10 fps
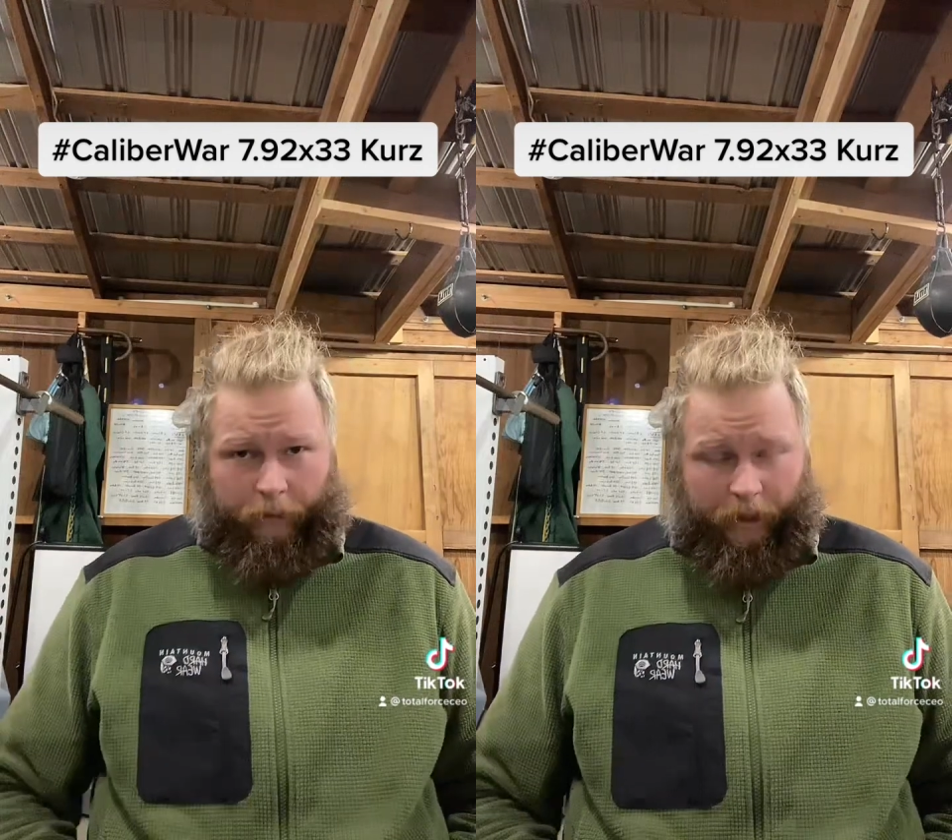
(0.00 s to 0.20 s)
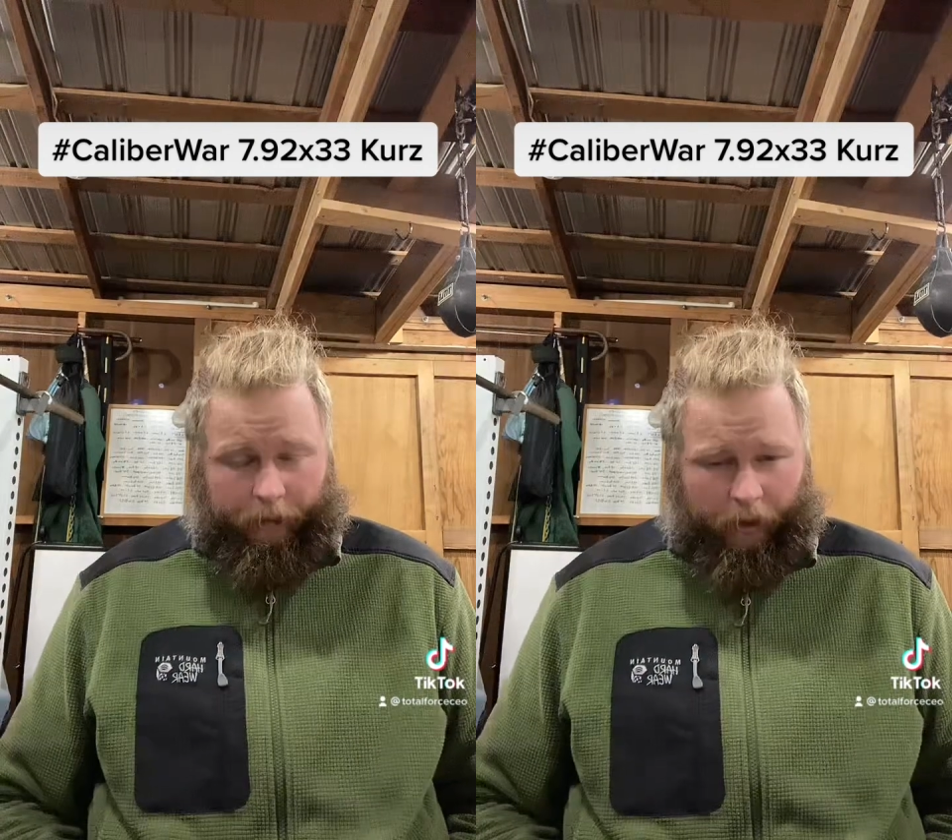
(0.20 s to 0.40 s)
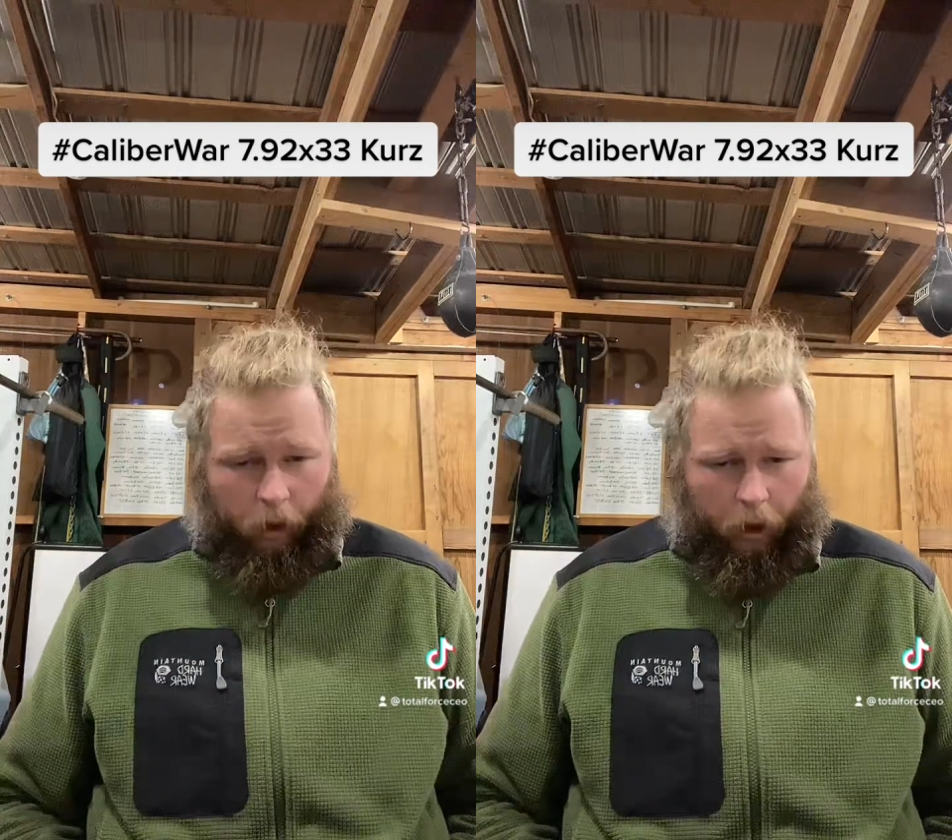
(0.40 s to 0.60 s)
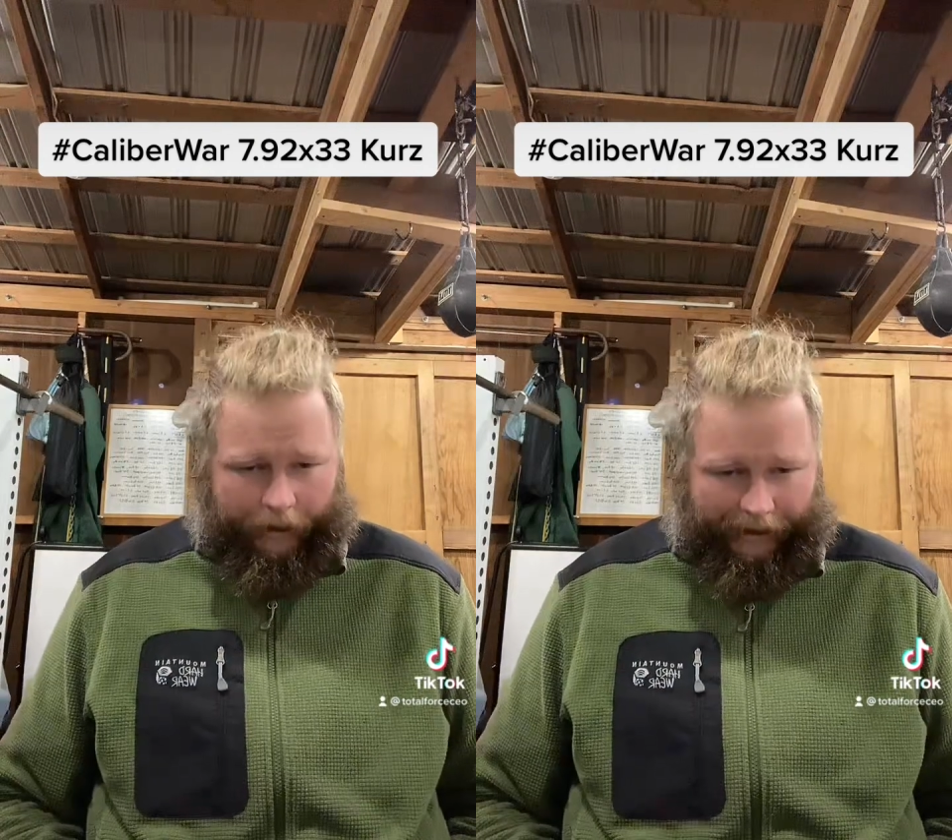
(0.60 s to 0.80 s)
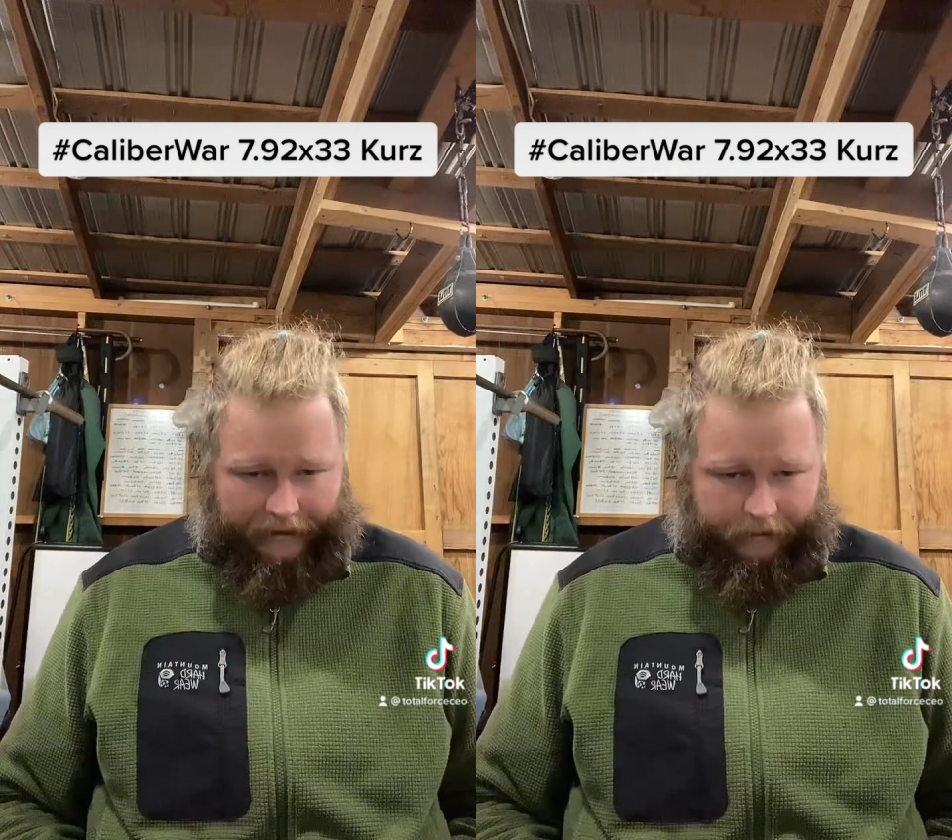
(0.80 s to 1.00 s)
millimeter long
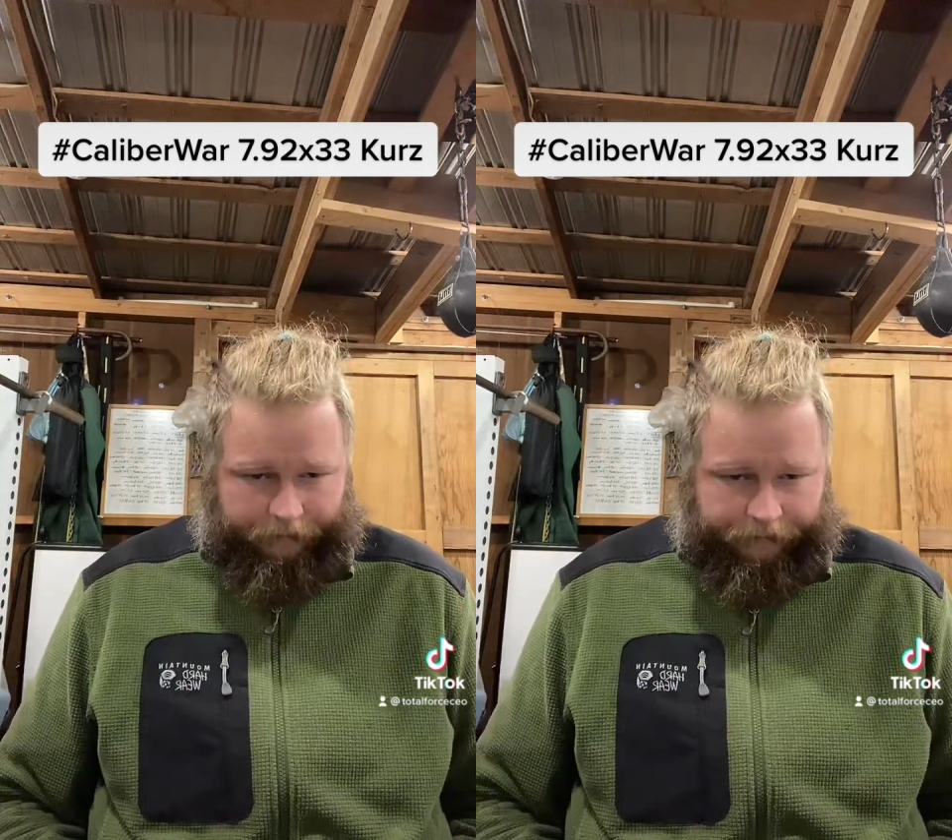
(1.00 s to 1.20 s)
case.